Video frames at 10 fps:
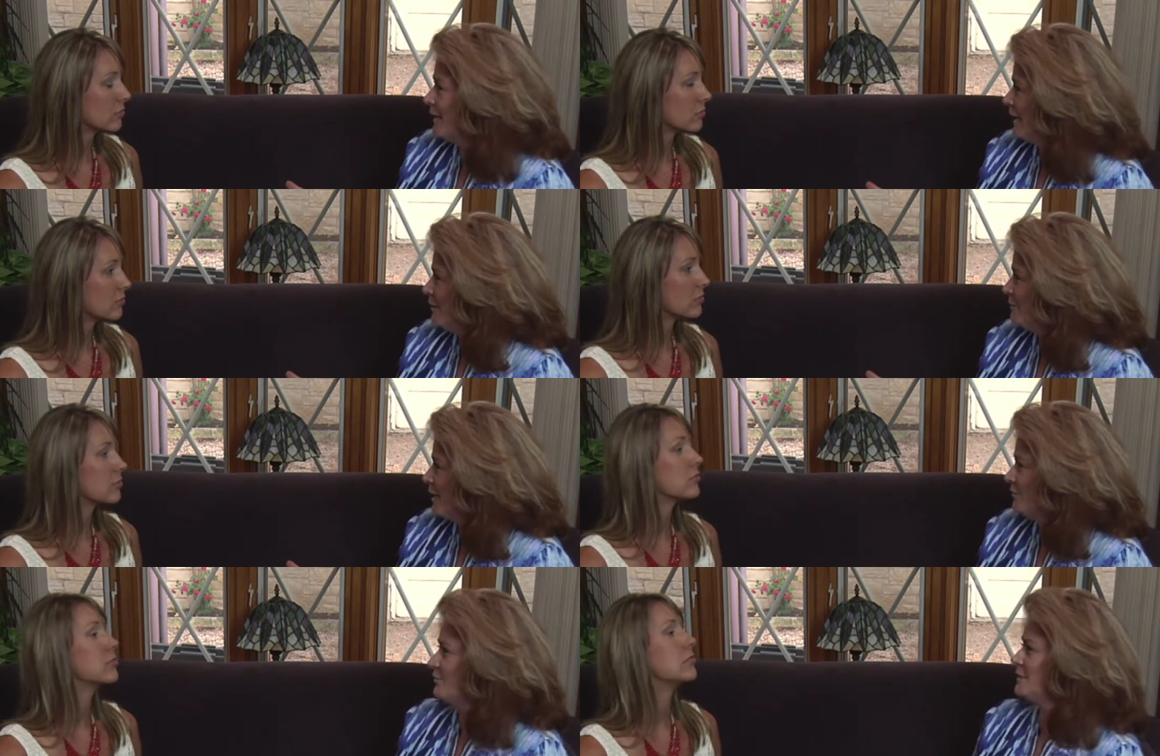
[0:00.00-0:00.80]
Speaker 1: my name,
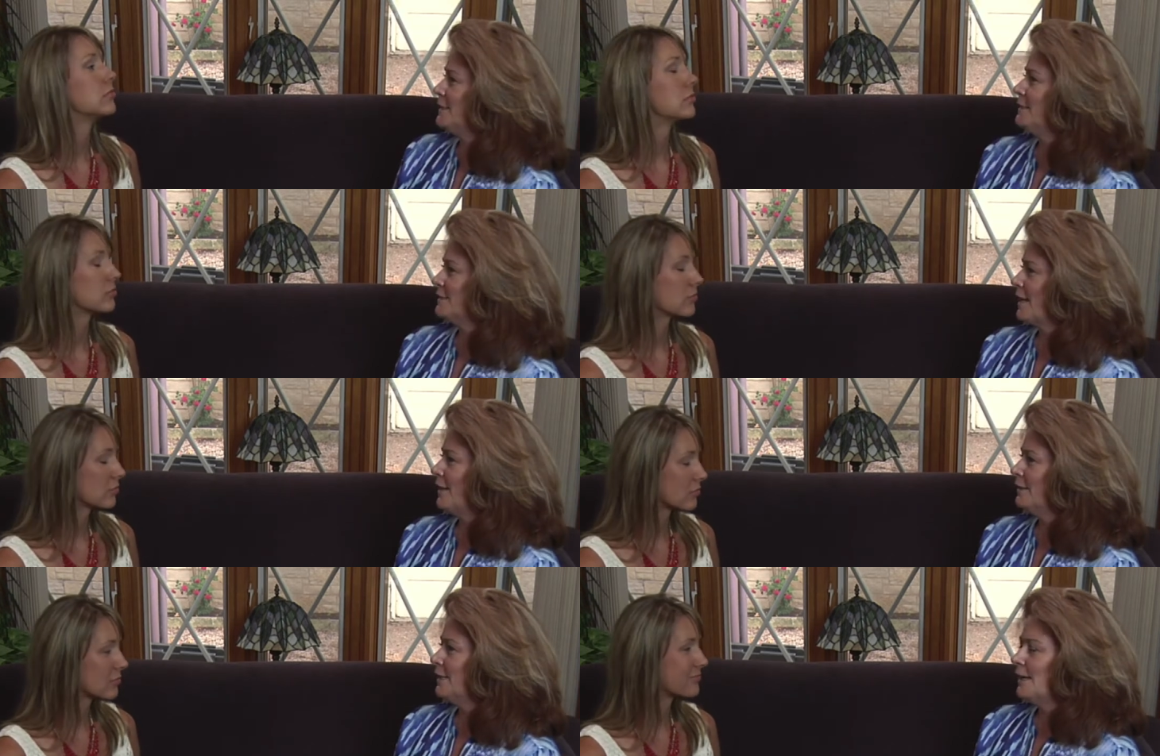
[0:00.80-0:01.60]
Dr. Cindy
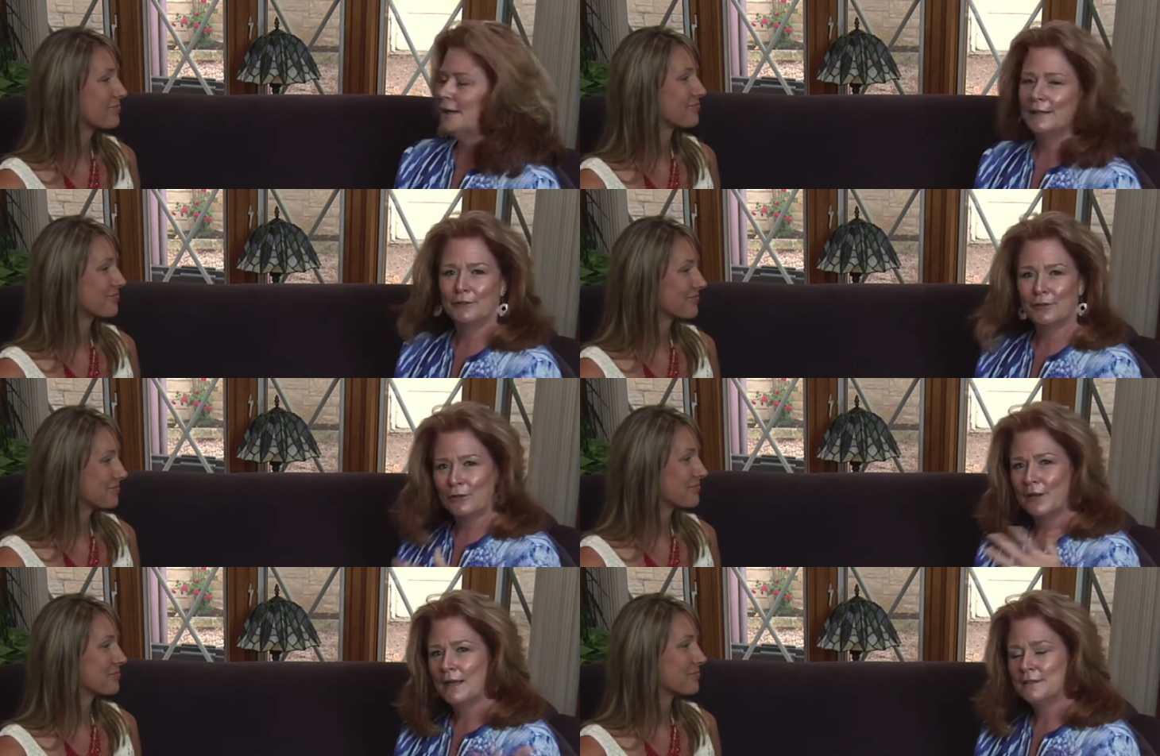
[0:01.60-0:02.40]
Solliday, and there are
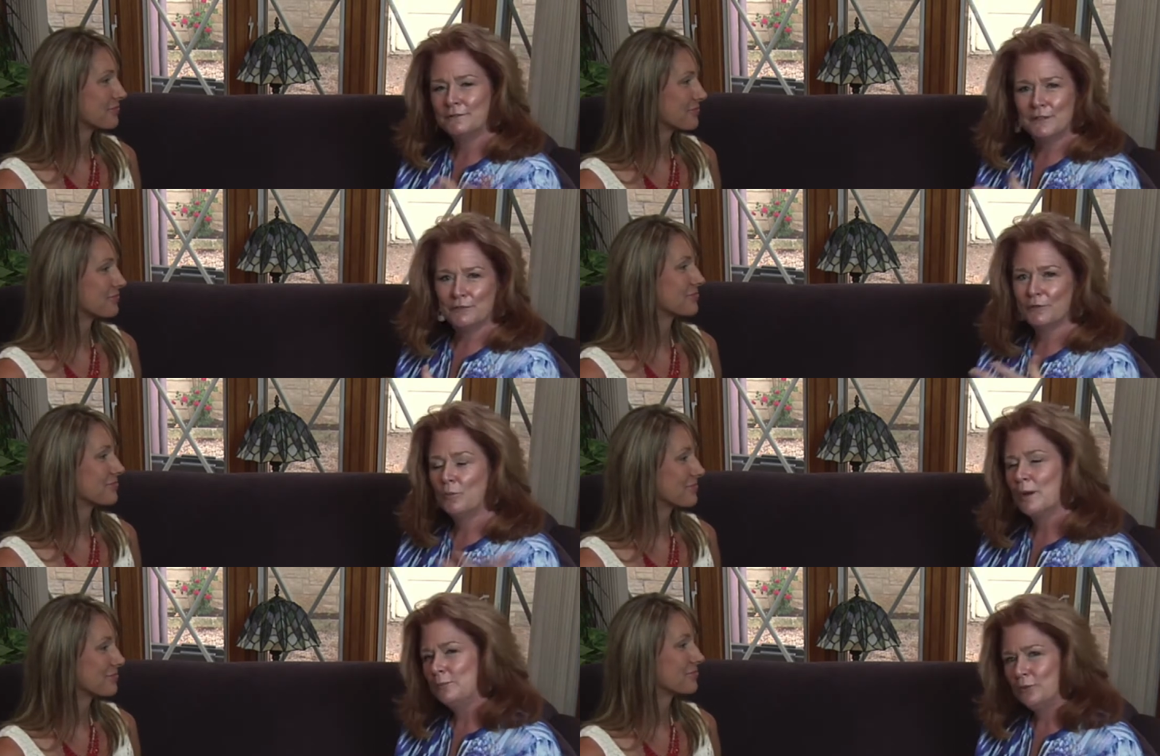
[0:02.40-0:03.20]
lots of different
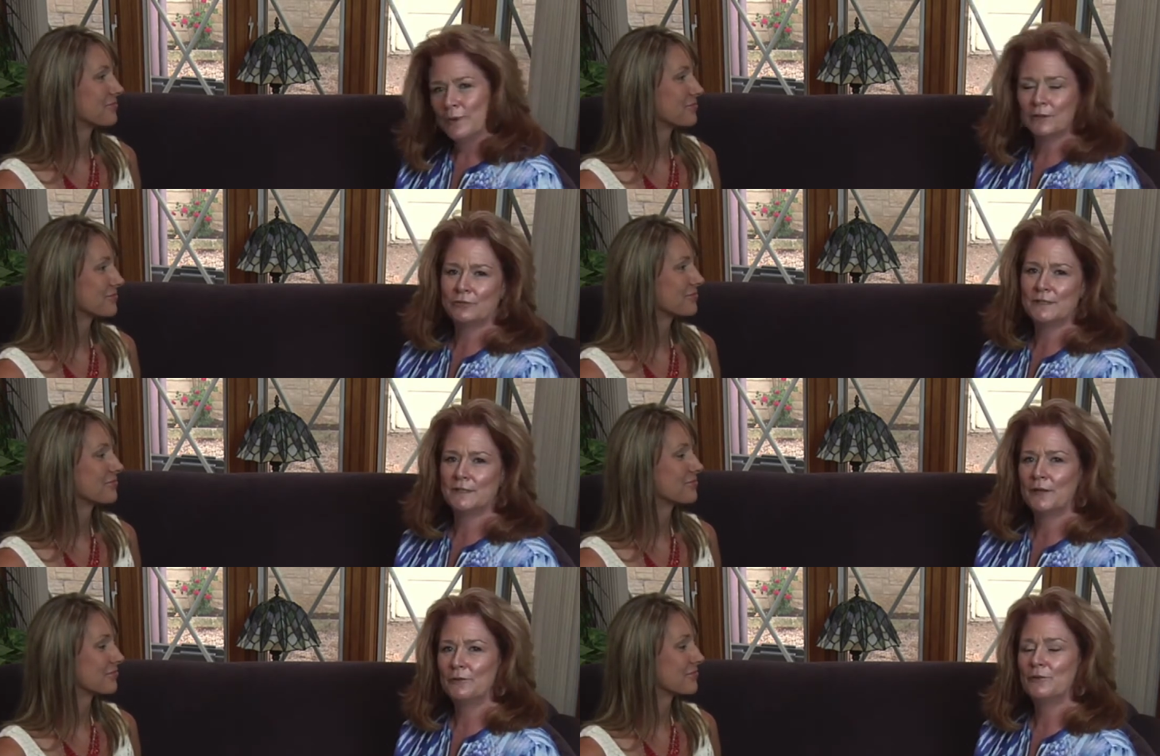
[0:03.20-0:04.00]
web directories and
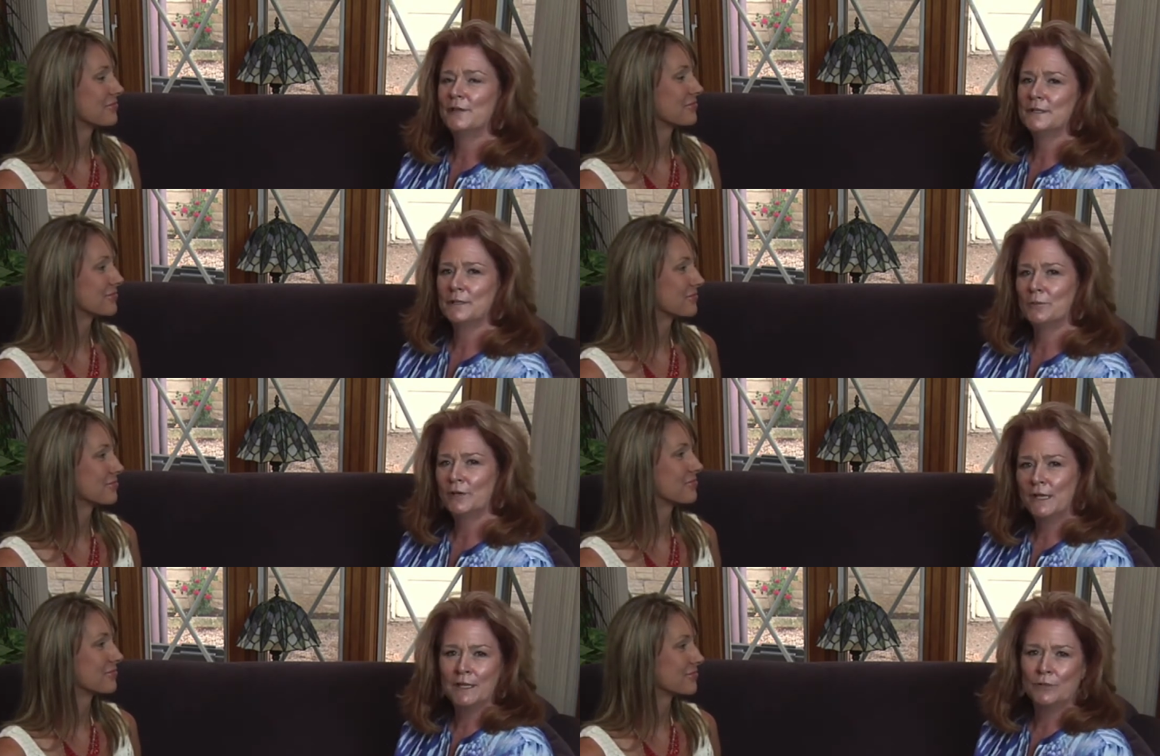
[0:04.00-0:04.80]
other things that would
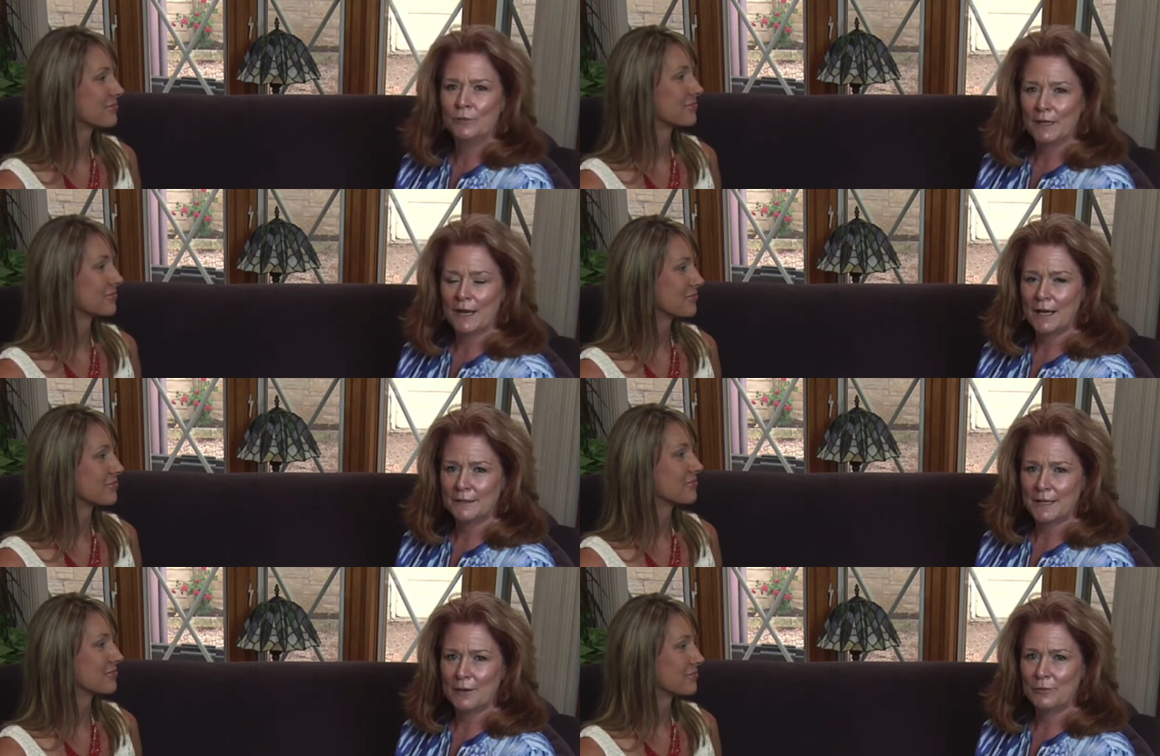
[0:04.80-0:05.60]
get you in
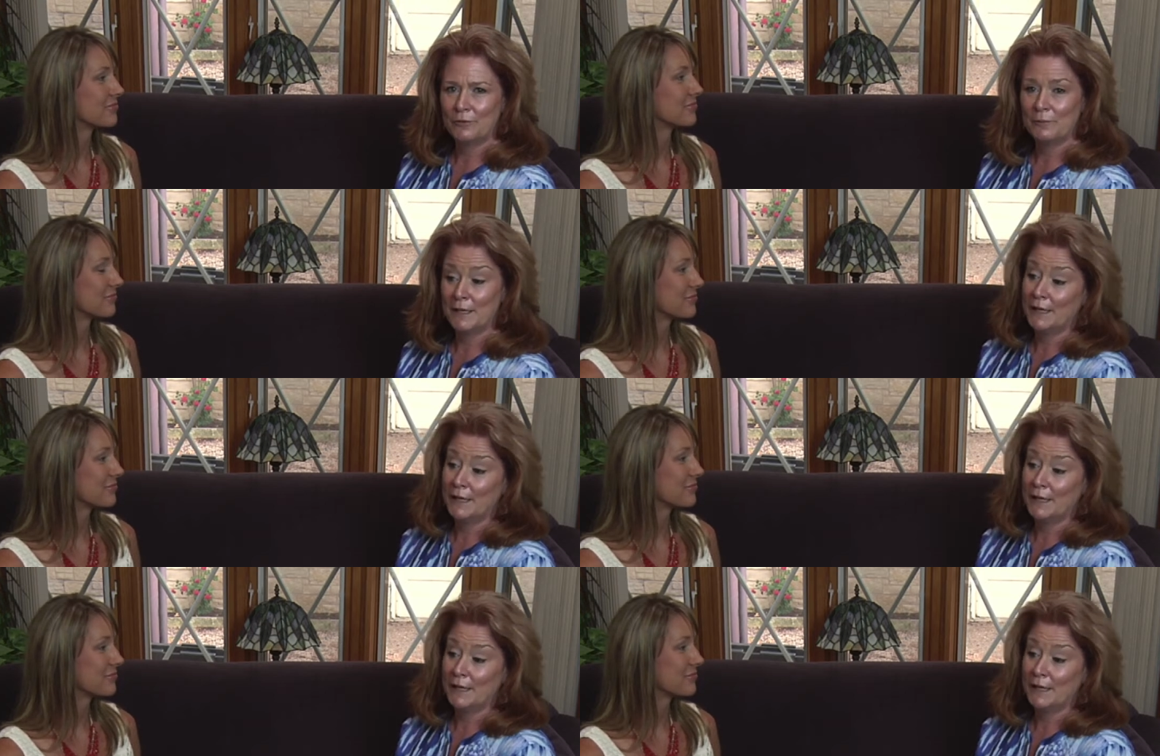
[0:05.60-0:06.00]
contact with me.